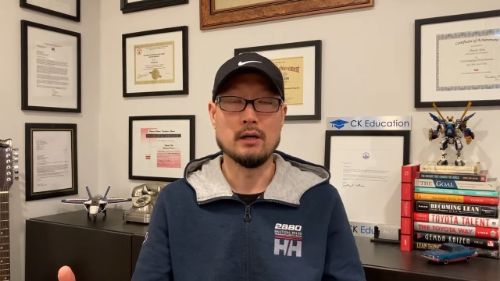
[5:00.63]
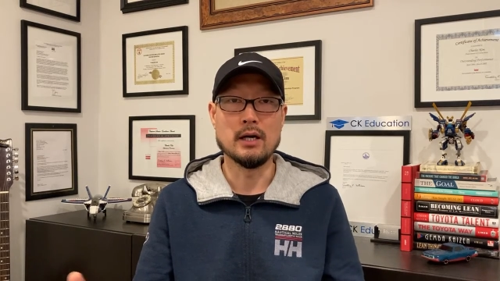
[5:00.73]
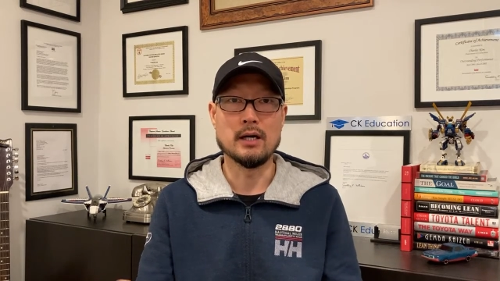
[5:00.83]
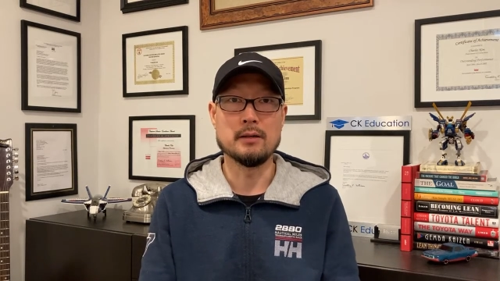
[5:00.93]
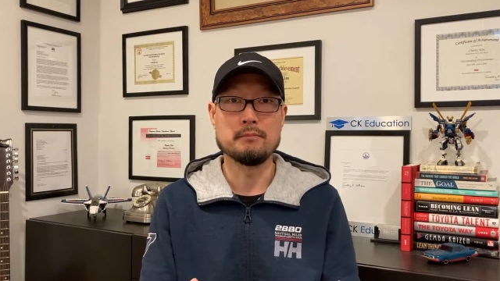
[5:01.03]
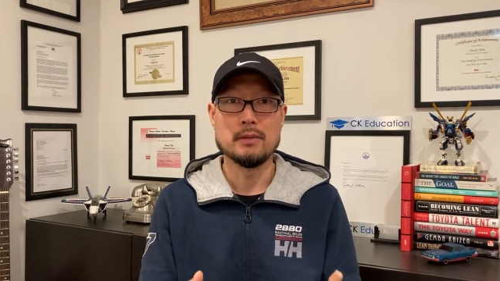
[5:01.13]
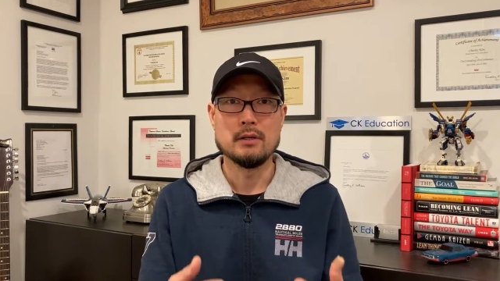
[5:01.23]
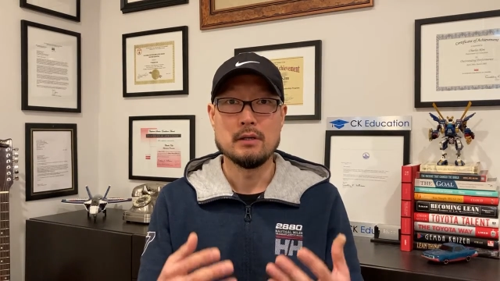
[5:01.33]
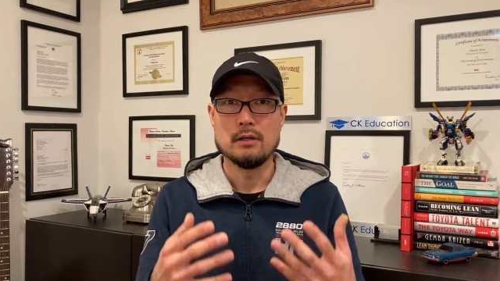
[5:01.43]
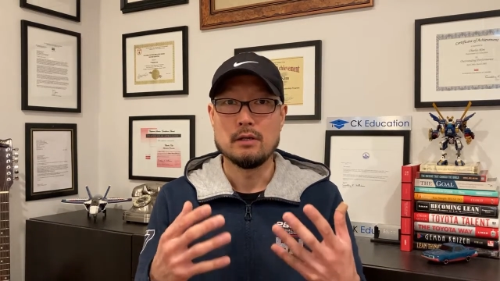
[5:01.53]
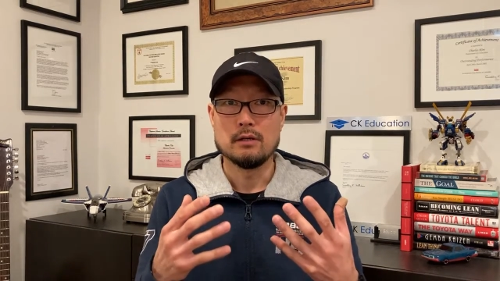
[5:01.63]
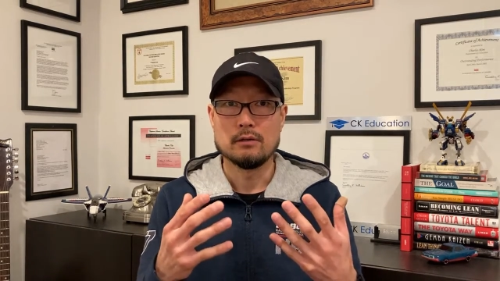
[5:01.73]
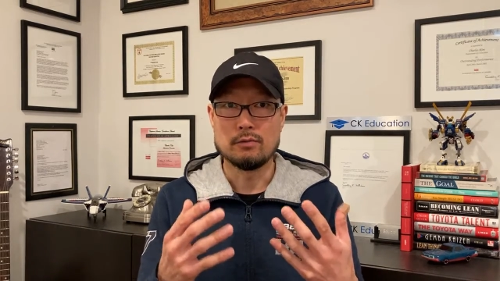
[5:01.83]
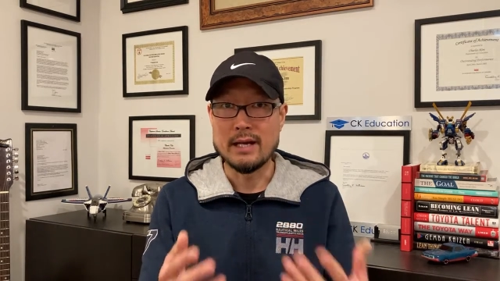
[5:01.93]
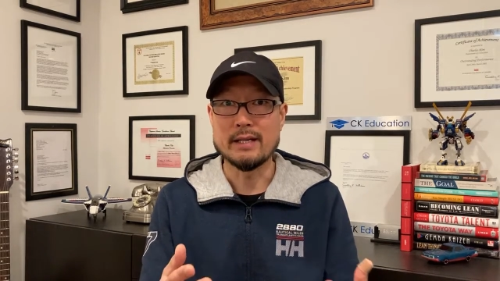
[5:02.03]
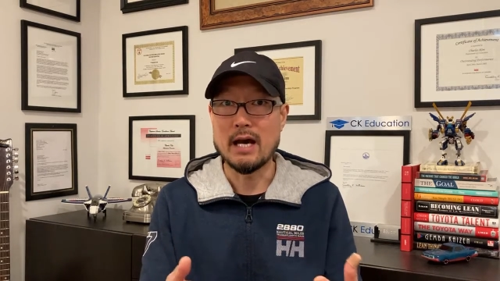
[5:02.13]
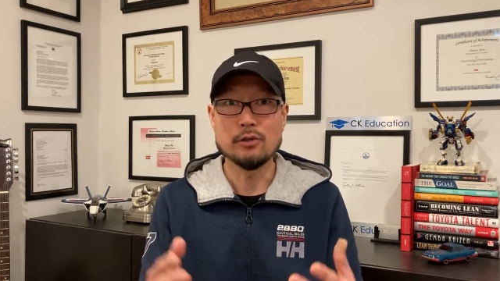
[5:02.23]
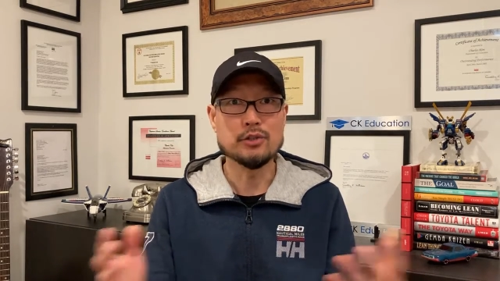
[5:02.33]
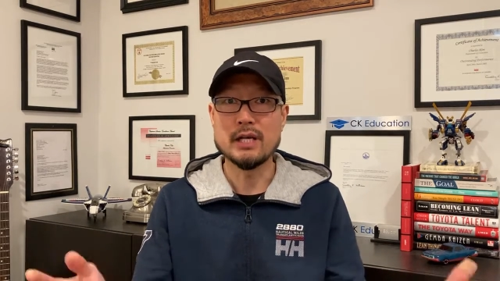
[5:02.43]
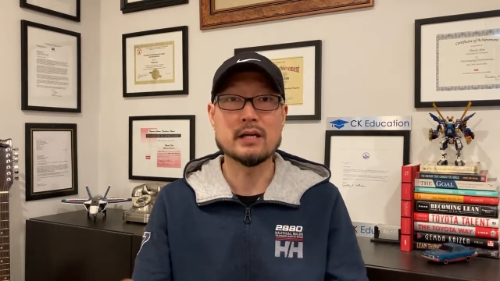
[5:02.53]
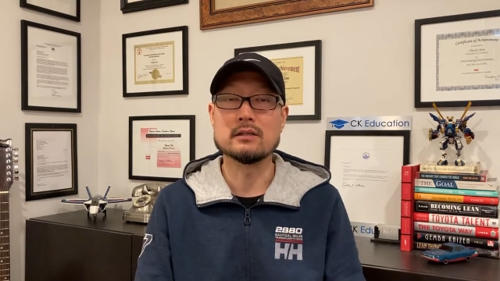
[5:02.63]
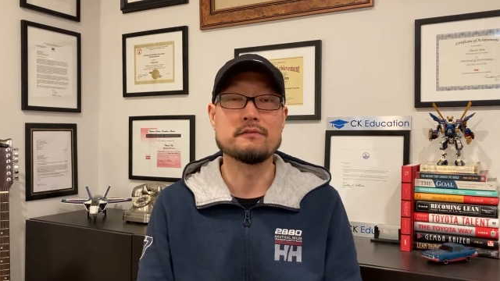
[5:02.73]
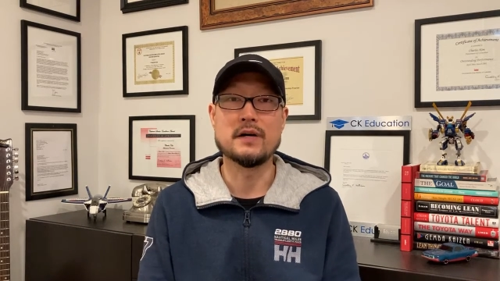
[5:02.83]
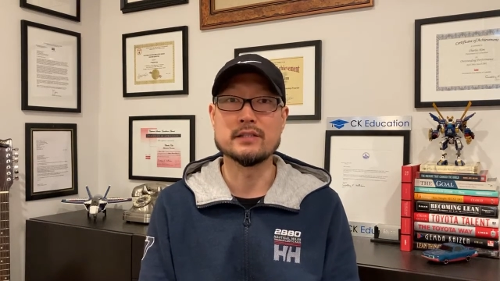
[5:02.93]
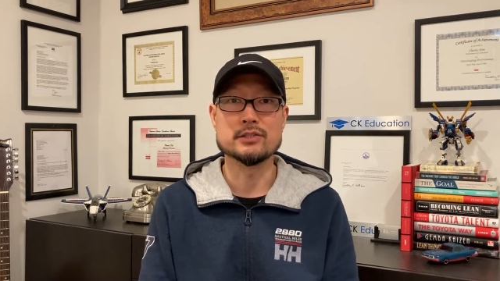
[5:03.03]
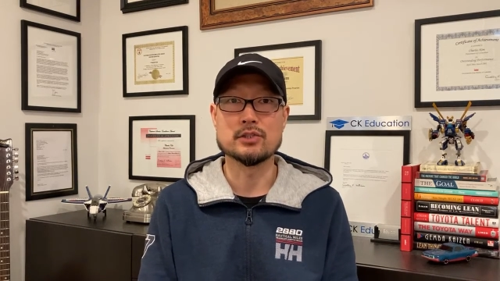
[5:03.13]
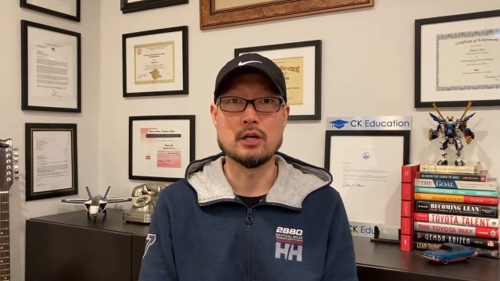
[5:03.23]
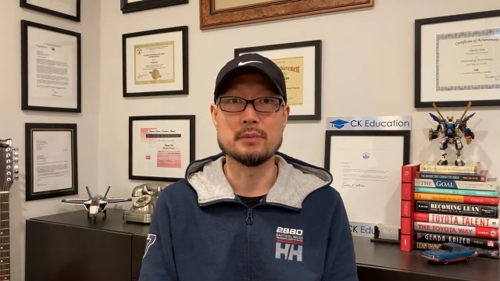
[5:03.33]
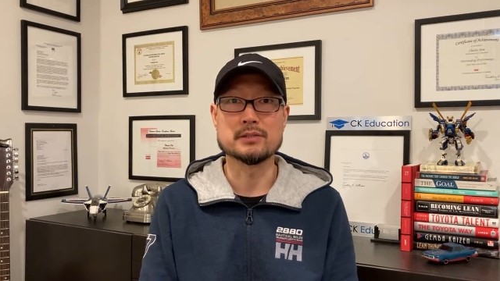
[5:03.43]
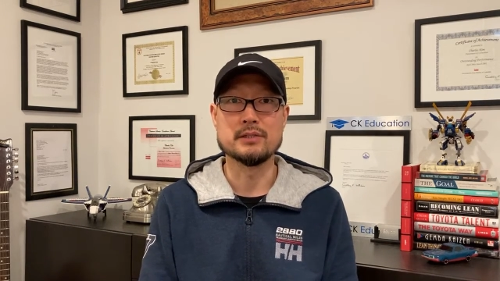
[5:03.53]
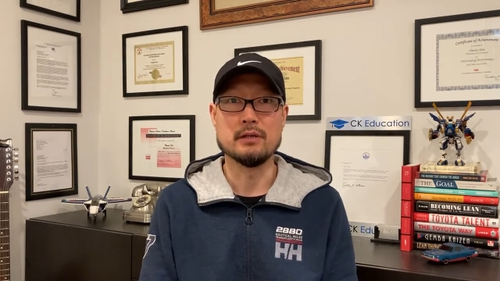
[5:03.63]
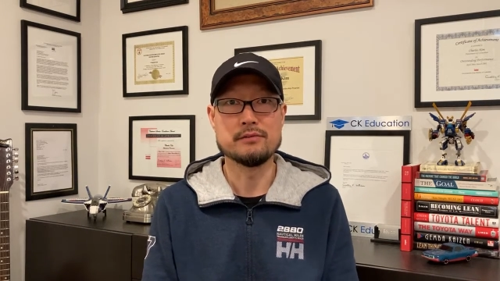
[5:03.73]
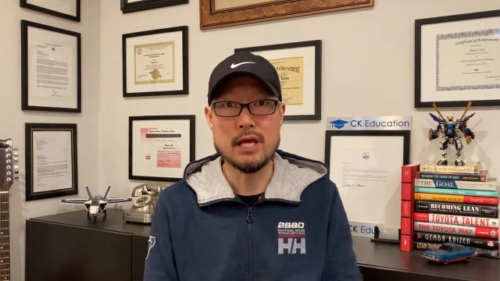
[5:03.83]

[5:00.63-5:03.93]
Right now, you're not going to find a Starbucks there.